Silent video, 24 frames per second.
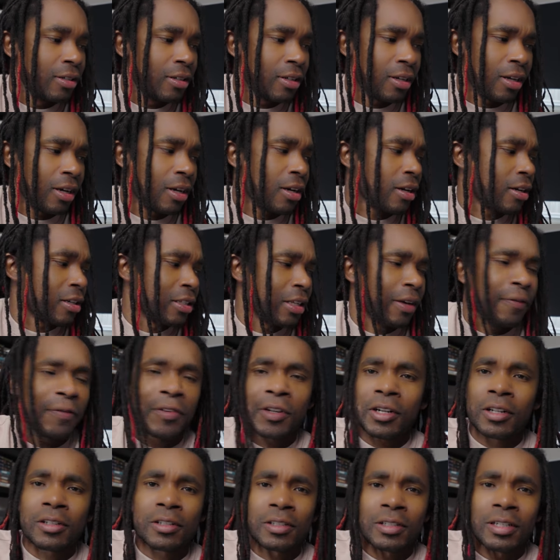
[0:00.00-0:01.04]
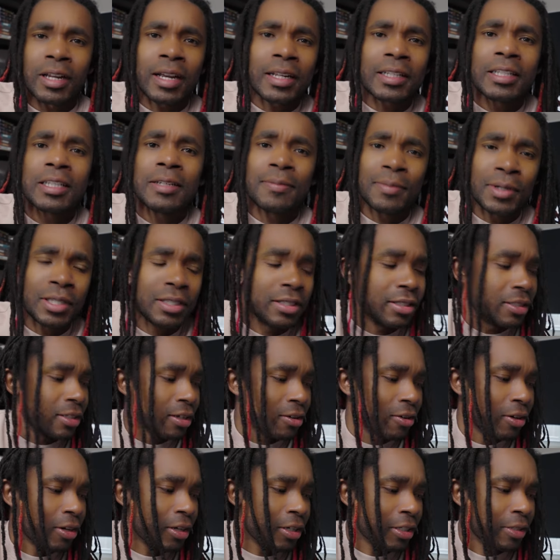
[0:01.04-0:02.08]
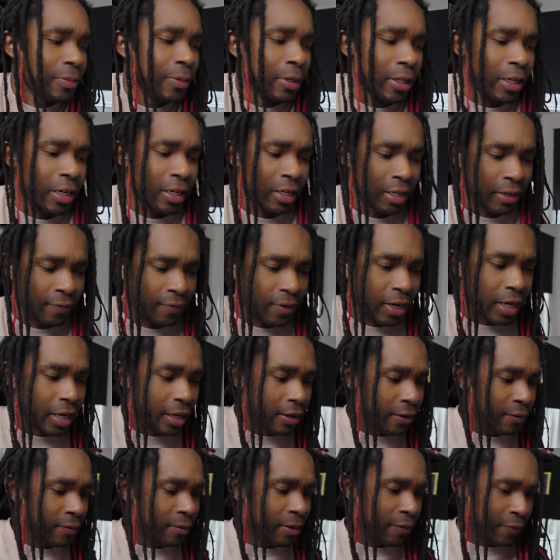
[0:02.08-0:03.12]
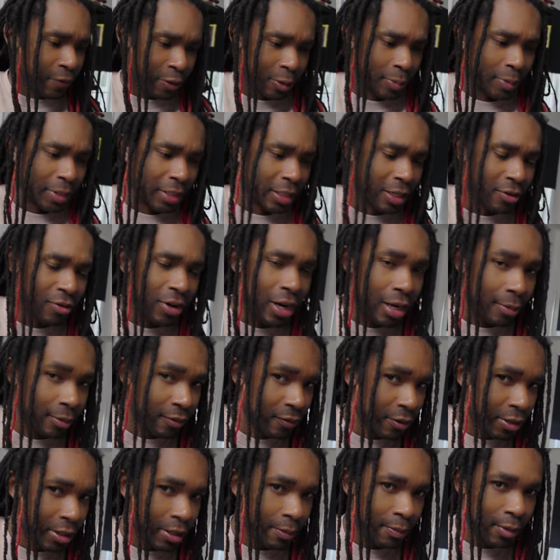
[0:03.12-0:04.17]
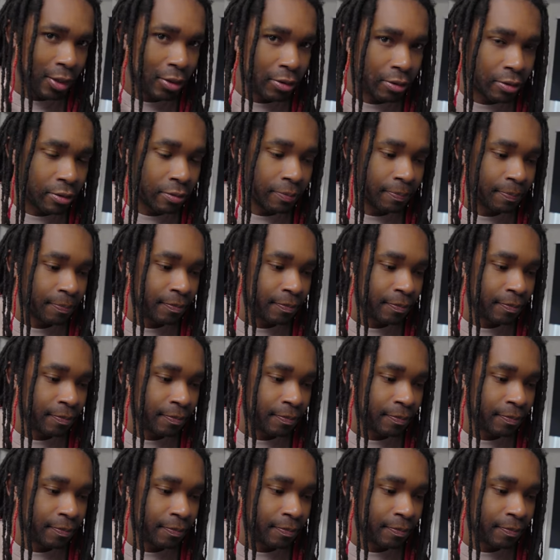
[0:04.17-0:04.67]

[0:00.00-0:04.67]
yeah, because I figure there's 19 pieces across, but like if I the first piece I grab, if it's the middle,